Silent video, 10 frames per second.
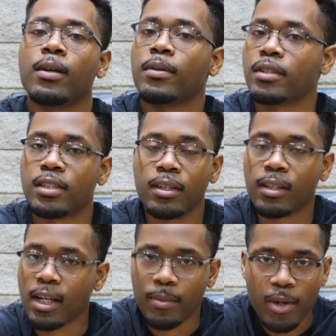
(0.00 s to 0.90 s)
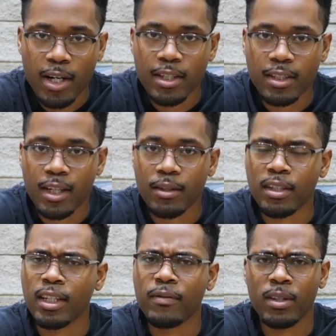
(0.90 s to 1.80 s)
there's still a lot of projects out
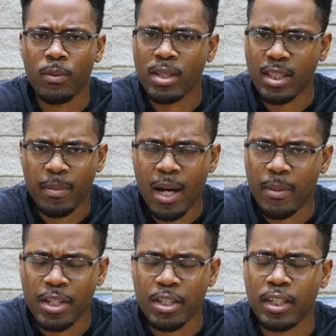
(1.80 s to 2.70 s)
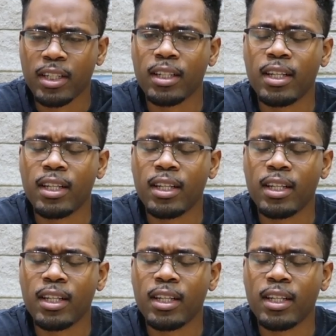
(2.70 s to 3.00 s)
there, even the ones I'm not mentioning,